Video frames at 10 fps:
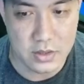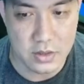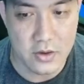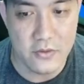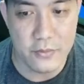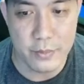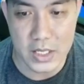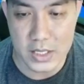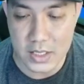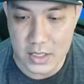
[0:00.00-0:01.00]
of
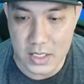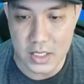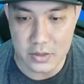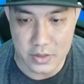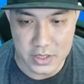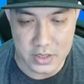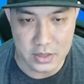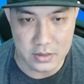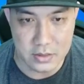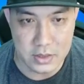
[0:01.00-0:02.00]
magnetic attraction.
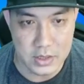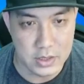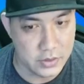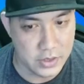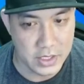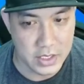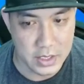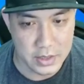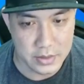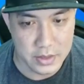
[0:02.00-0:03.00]
You can
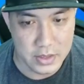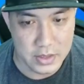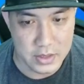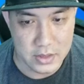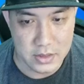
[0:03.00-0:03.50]
color this